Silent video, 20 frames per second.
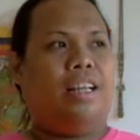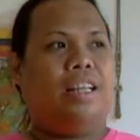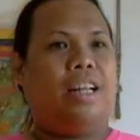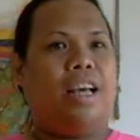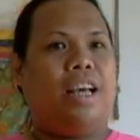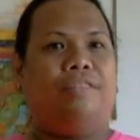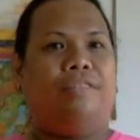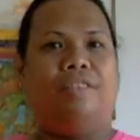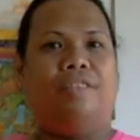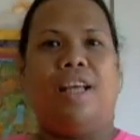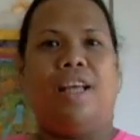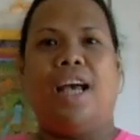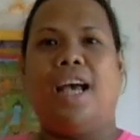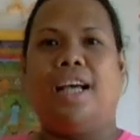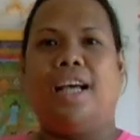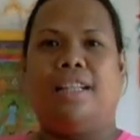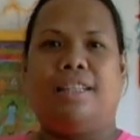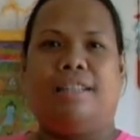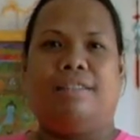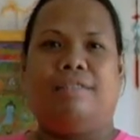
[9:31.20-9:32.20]
And then after
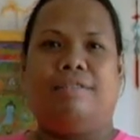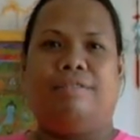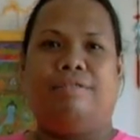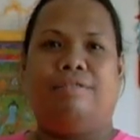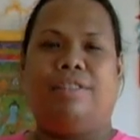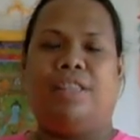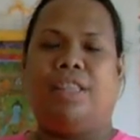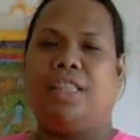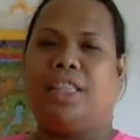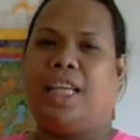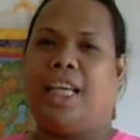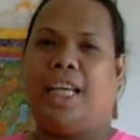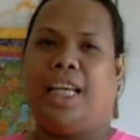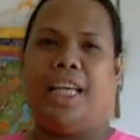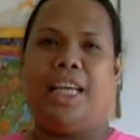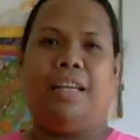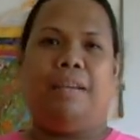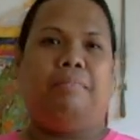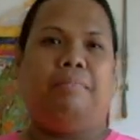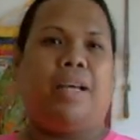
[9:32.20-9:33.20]
that, Phil
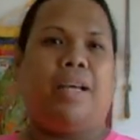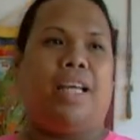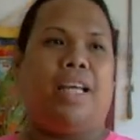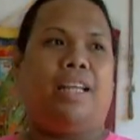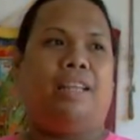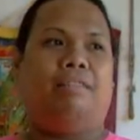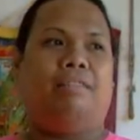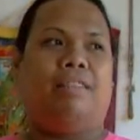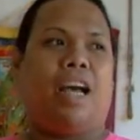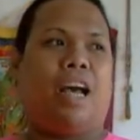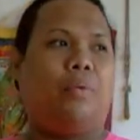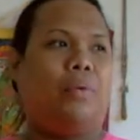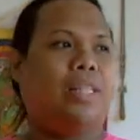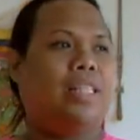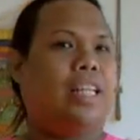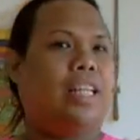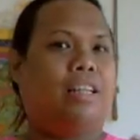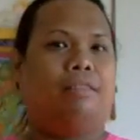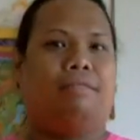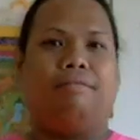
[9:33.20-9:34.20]
came, and that
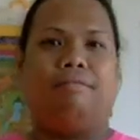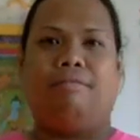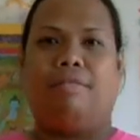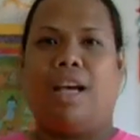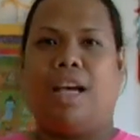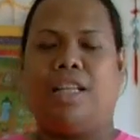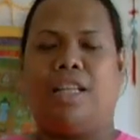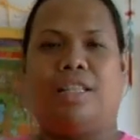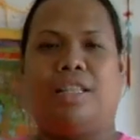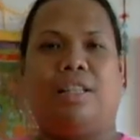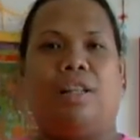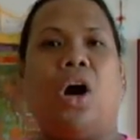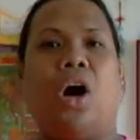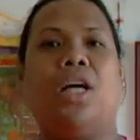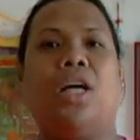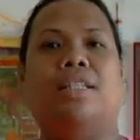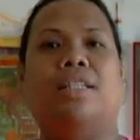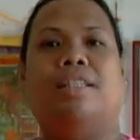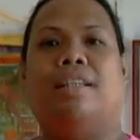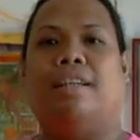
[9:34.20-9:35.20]
was it. I just
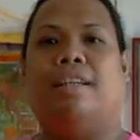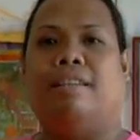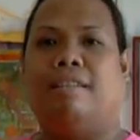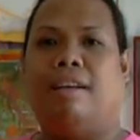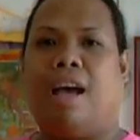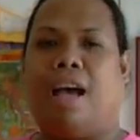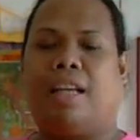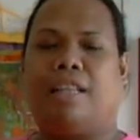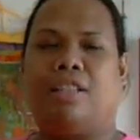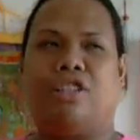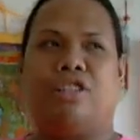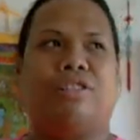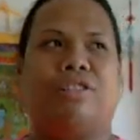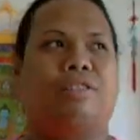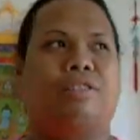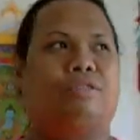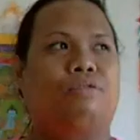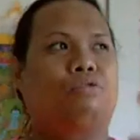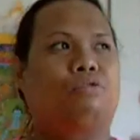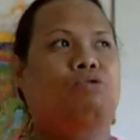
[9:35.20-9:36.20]
lost it. I
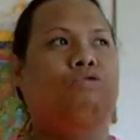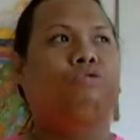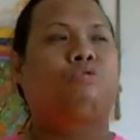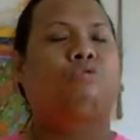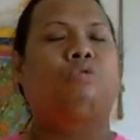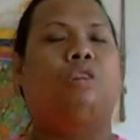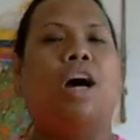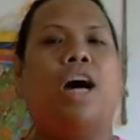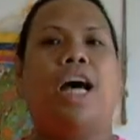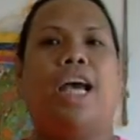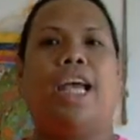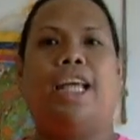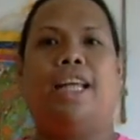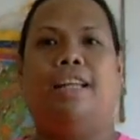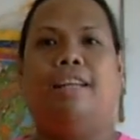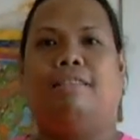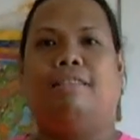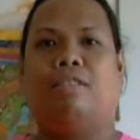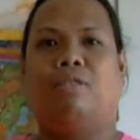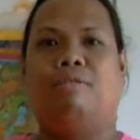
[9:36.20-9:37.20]
just
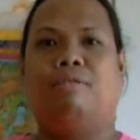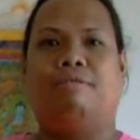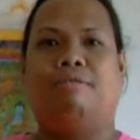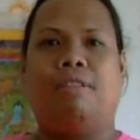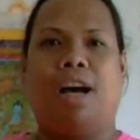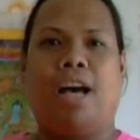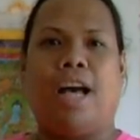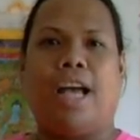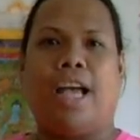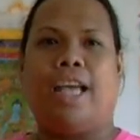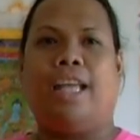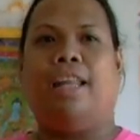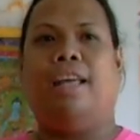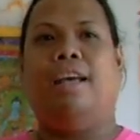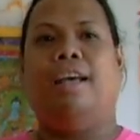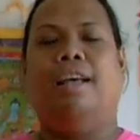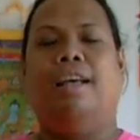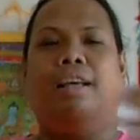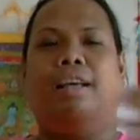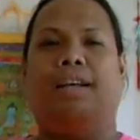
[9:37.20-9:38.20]
cried, and
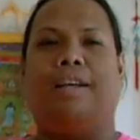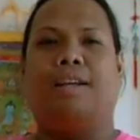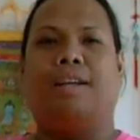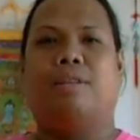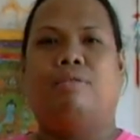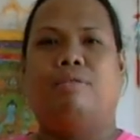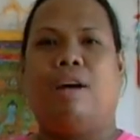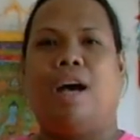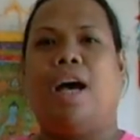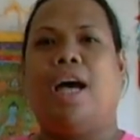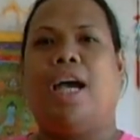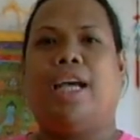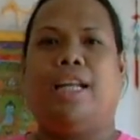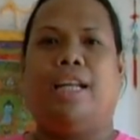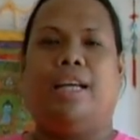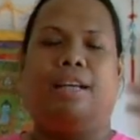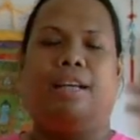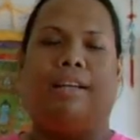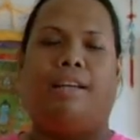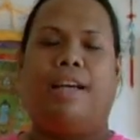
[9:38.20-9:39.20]

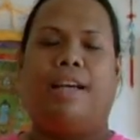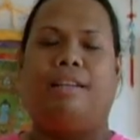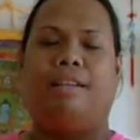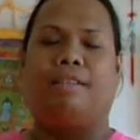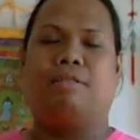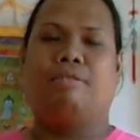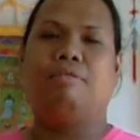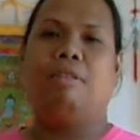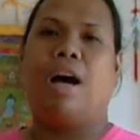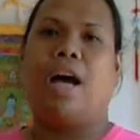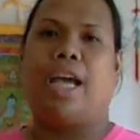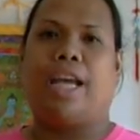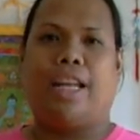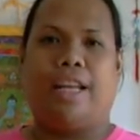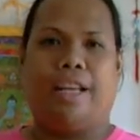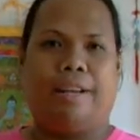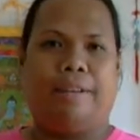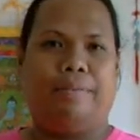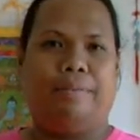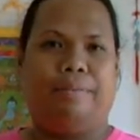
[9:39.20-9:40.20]
cried.